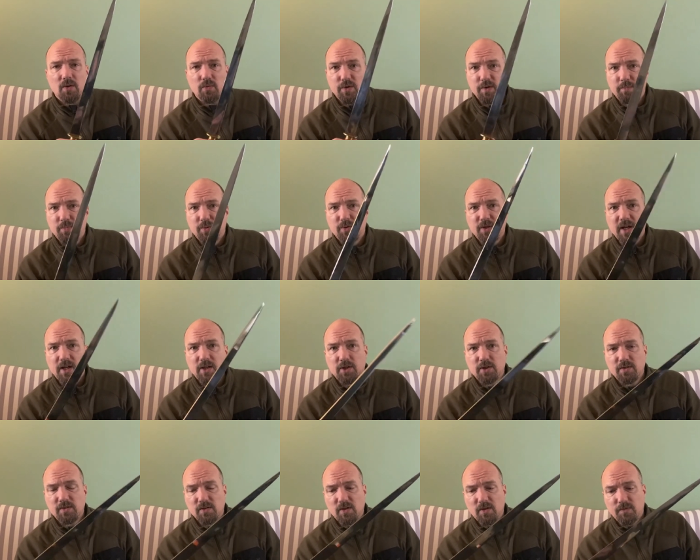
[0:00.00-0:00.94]

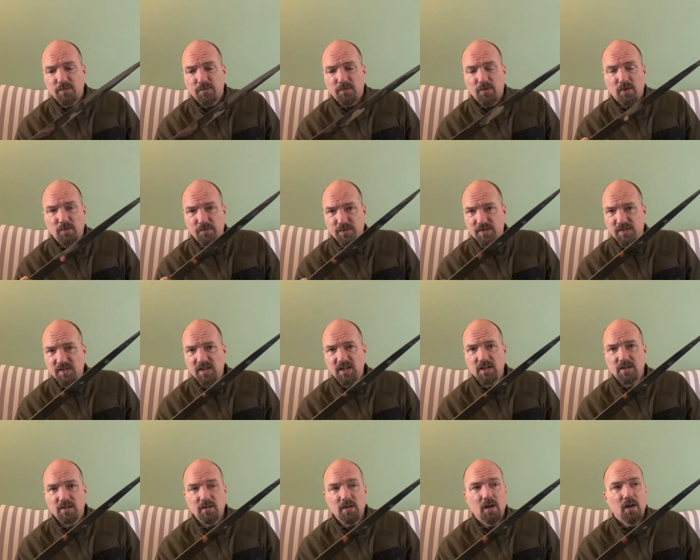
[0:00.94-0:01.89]
reproductions of, of a
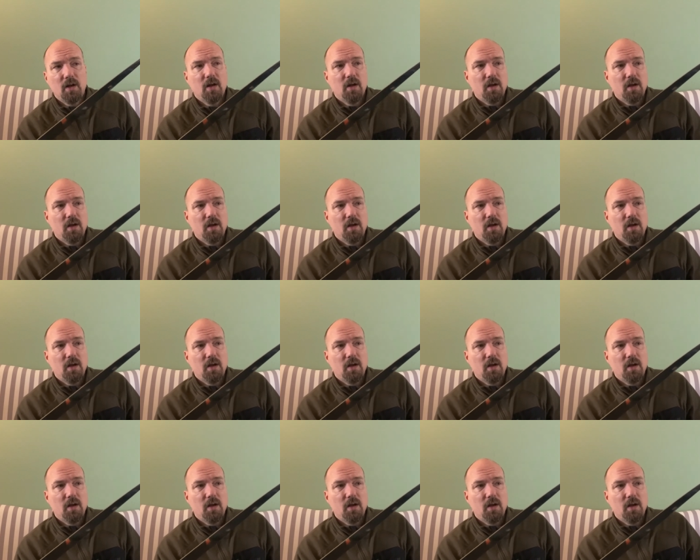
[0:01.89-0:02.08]
skian,